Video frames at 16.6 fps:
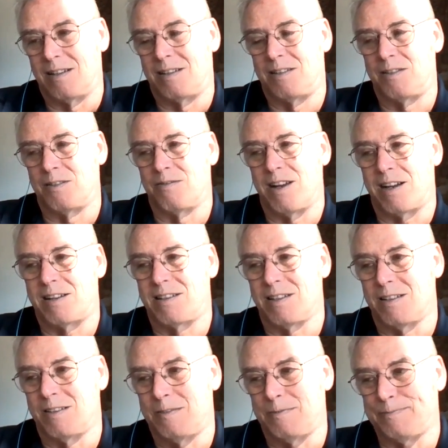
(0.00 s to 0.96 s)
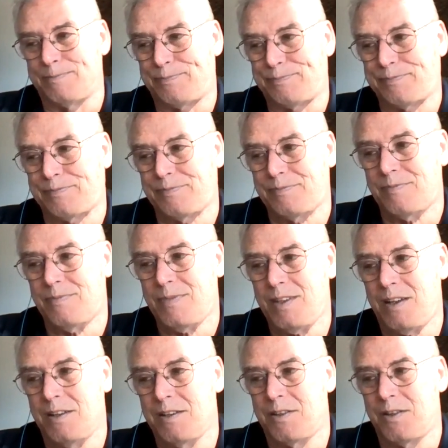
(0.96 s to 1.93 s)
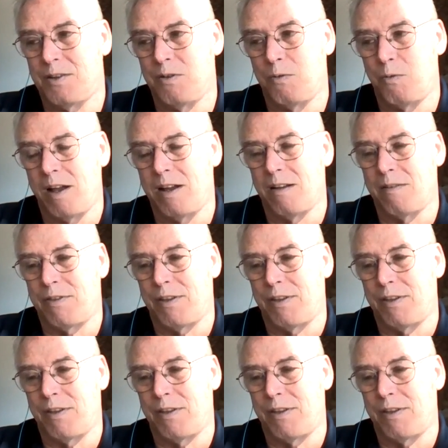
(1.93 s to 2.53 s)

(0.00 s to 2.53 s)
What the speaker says: directed to a way of